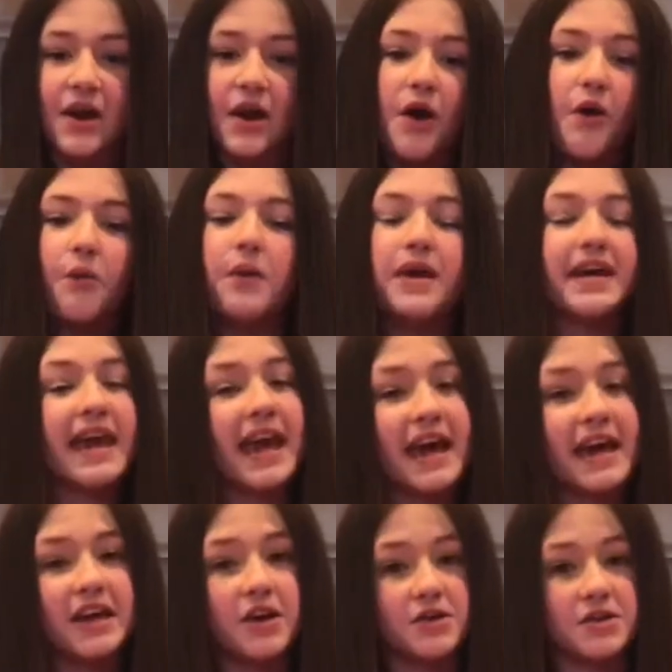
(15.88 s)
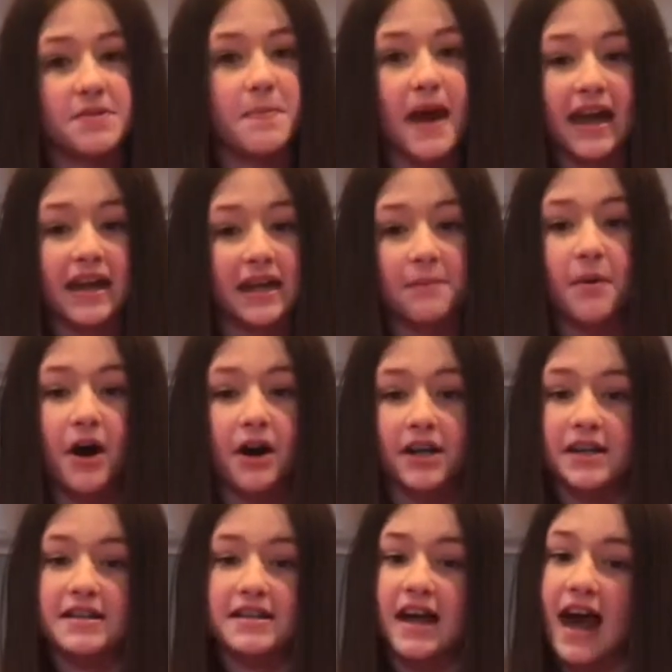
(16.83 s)
We can't go to painting parties
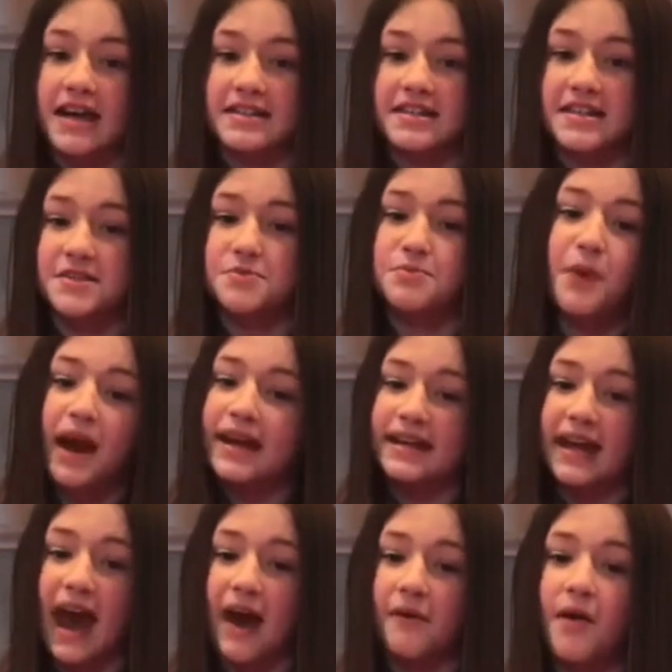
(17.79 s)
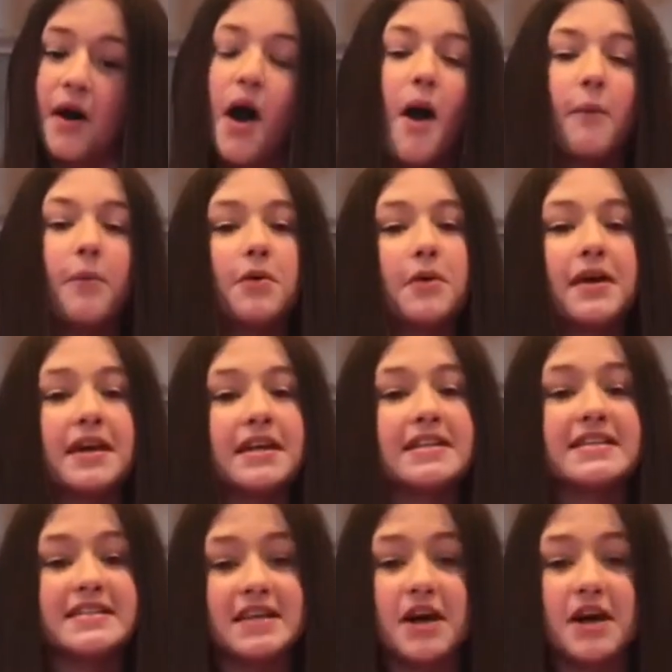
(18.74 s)
classes right now, but we can still